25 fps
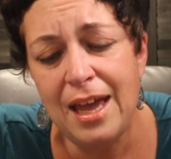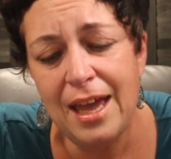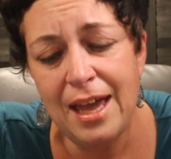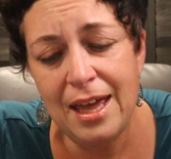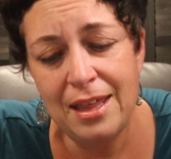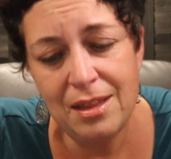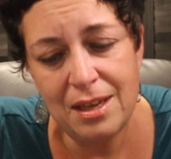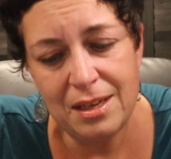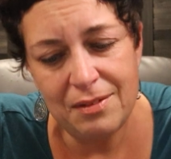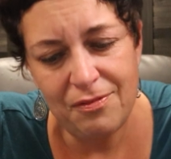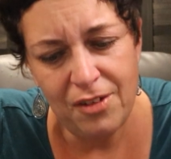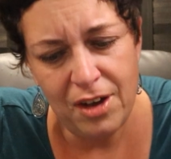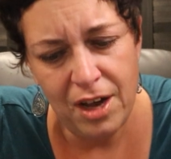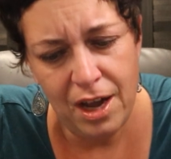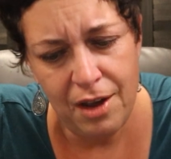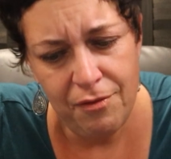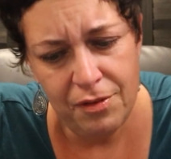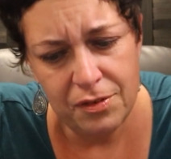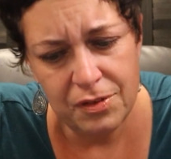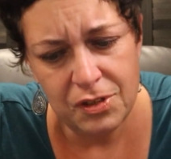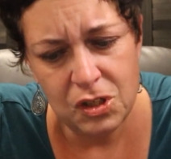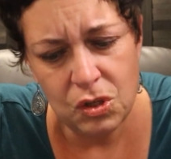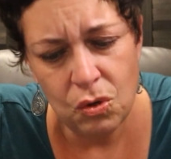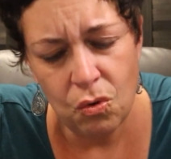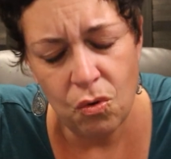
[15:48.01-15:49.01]
and the Five
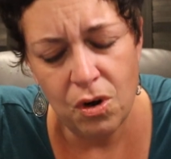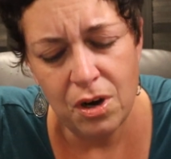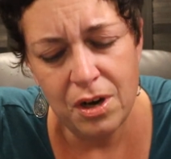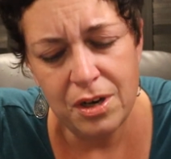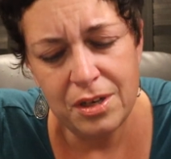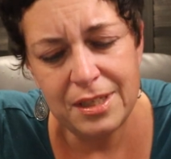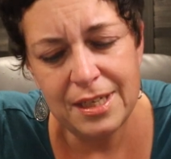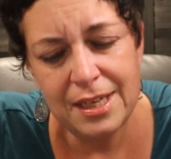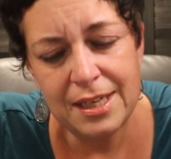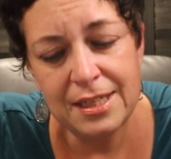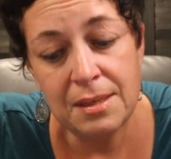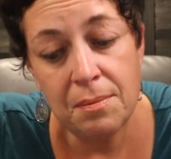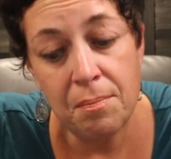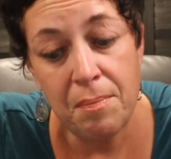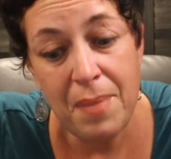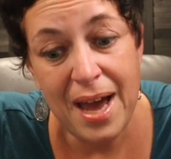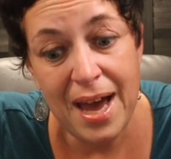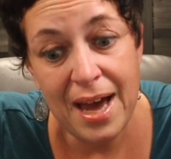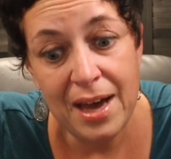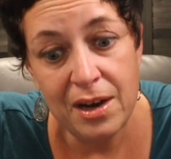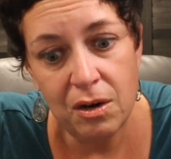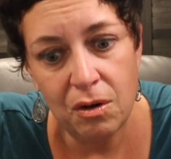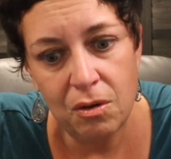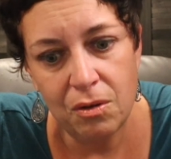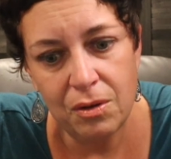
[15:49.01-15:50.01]
of Swords is a
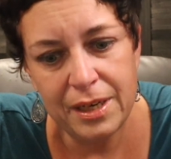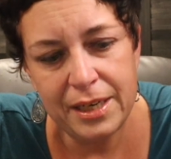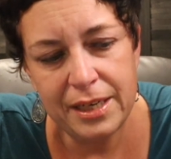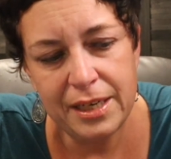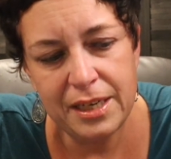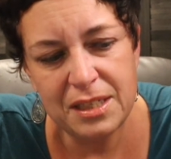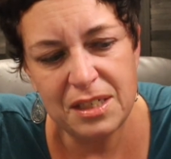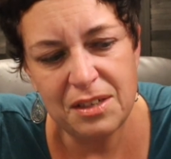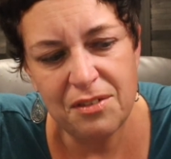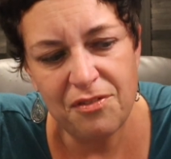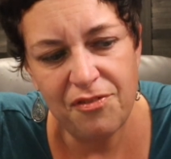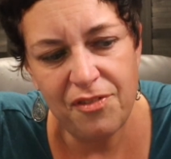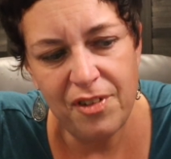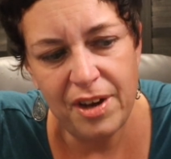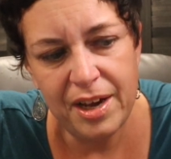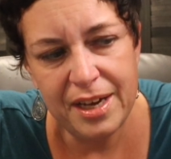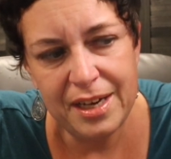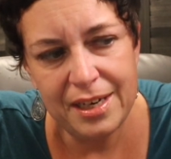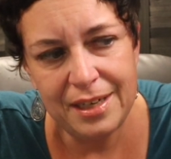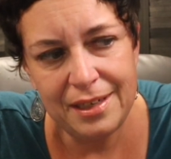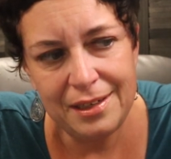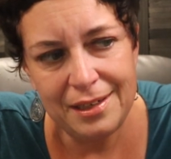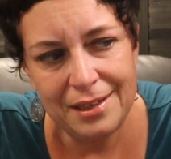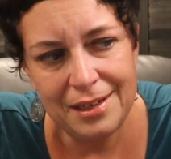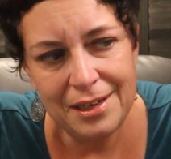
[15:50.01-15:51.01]
battle. It is a
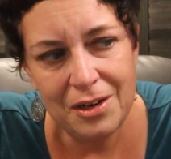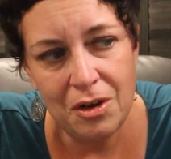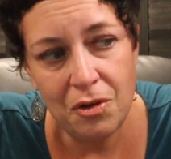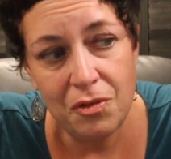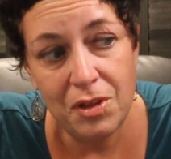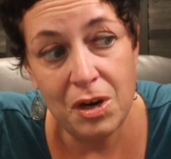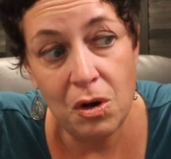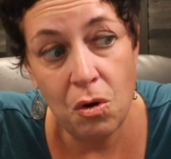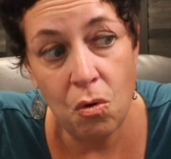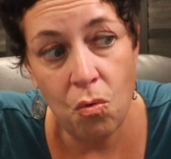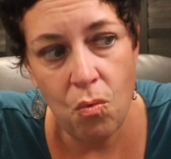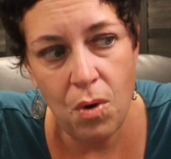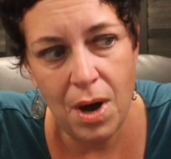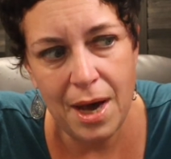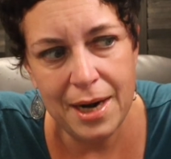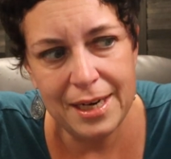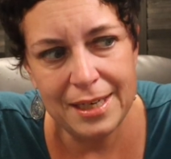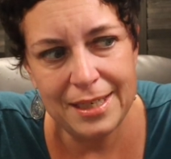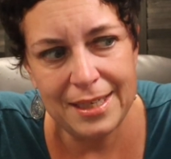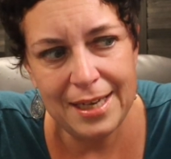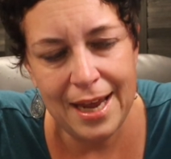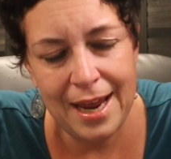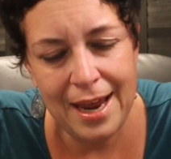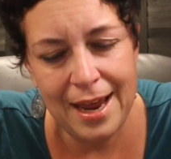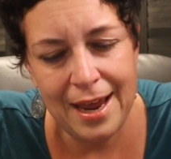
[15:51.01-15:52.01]
fight. You know, they don't want
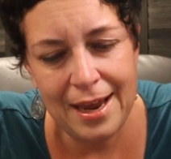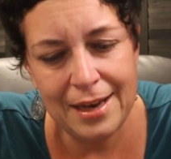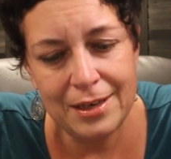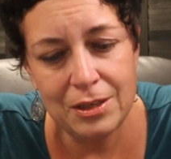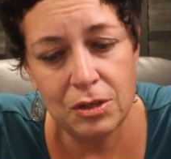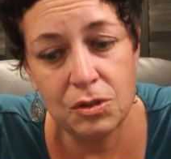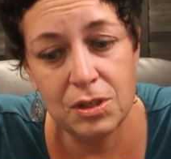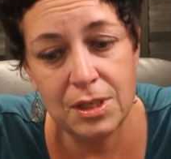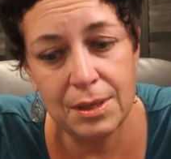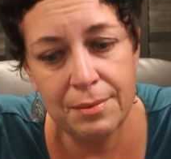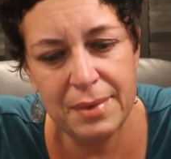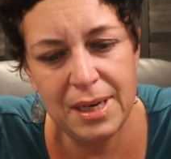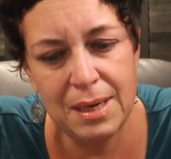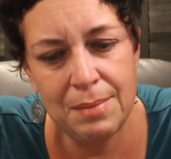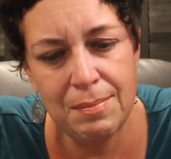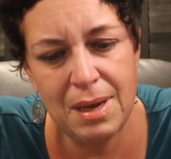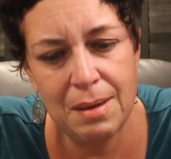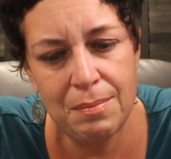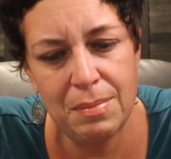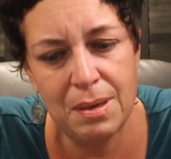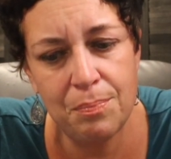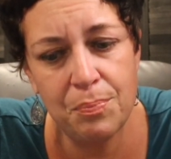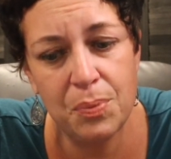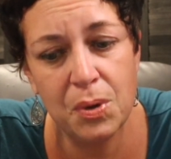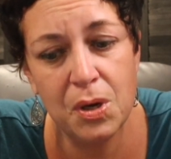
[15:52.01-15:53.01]
it to end. So somebody
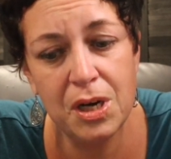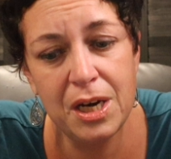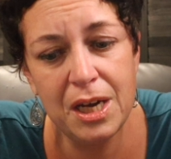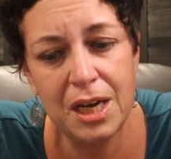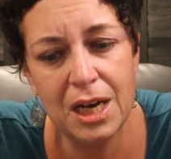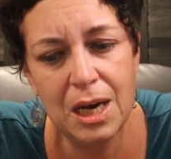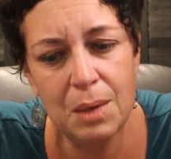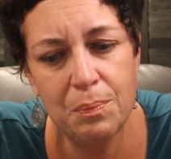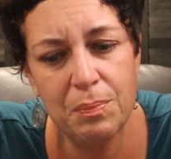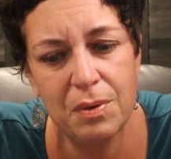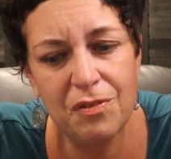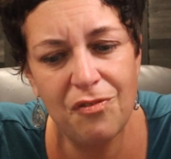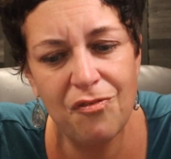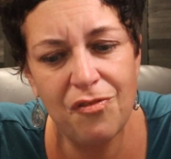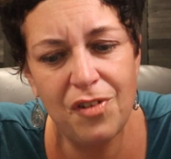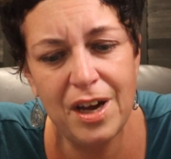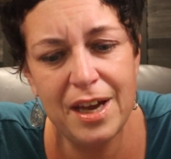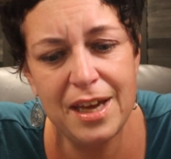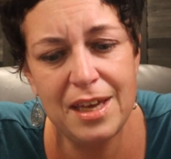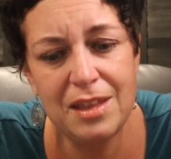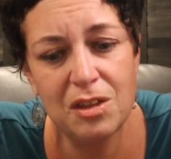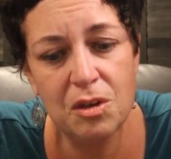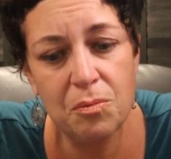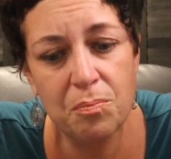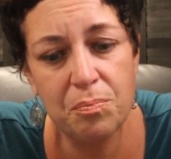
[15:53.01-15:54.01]
may be putting up a
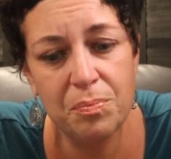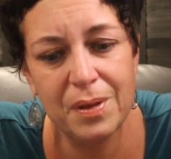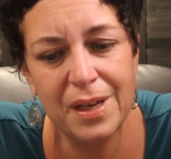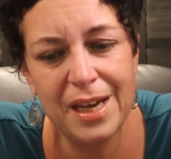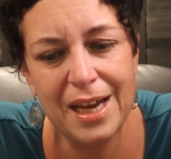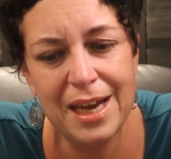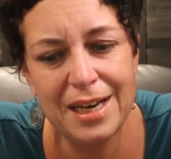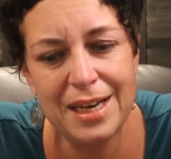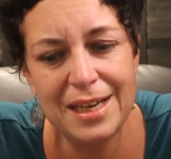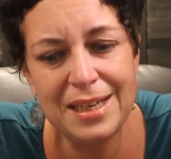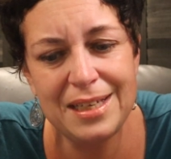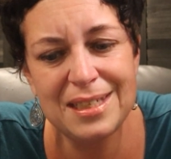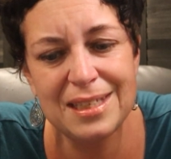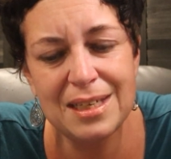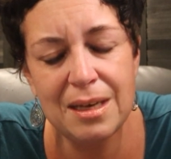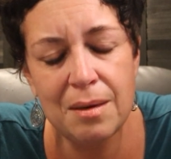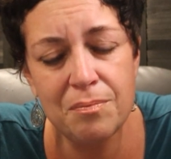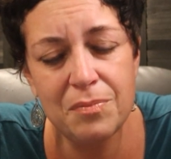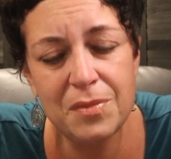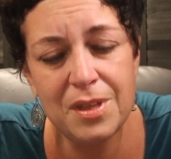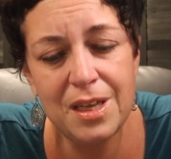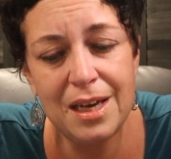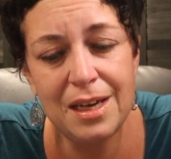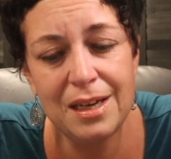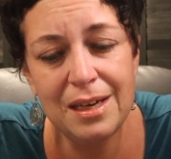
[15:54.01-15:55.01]
fight. They're planning
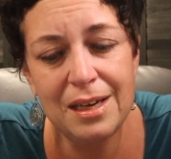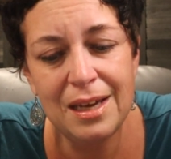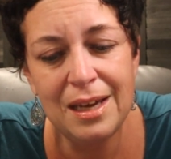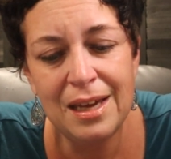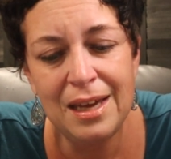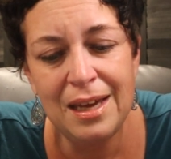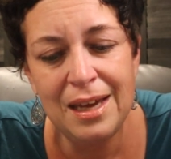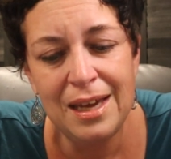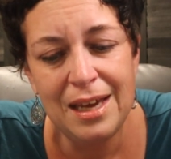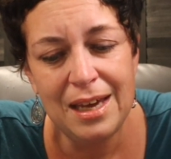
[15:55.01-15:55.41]
something.